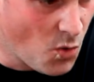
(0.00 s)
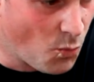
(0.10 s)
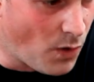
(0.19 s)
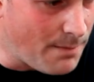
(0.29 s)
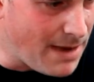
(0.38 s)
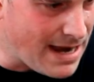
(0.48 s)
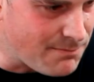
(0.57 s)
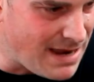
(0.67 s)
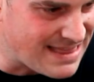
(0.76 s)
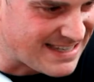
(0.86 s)
What might
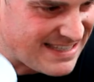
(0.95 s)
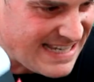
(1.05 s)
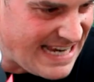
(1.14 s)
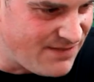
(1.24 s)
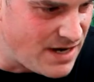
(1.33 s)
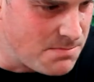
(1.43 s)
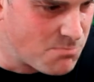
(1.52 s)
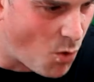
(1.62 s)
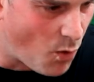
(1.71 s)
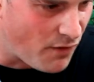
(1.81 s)
make this even
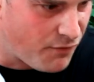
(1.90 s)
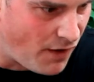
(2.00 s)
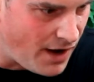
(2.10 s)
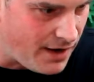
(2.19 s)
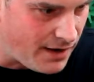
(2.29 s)
more fun?